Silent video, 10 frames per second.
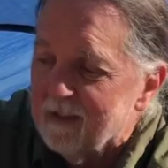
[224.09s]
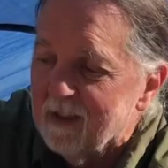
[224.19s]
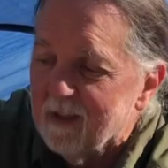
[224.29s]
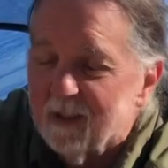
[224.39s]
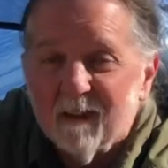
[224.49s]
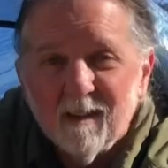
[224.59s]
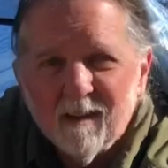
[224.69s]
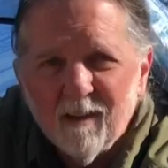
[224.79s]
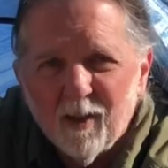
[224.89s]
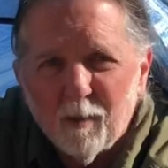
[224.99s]
the
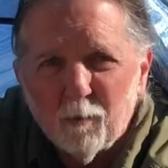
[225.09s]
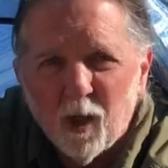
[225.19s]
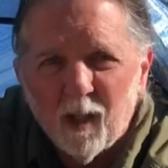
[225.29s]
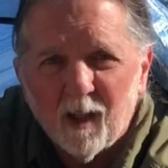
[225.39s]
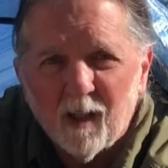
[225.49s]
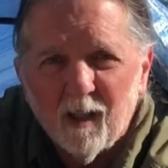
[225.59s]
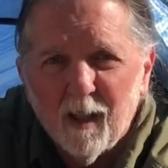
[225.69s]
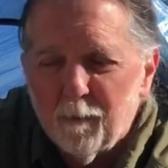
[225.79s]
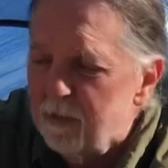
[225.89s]
umbrella clip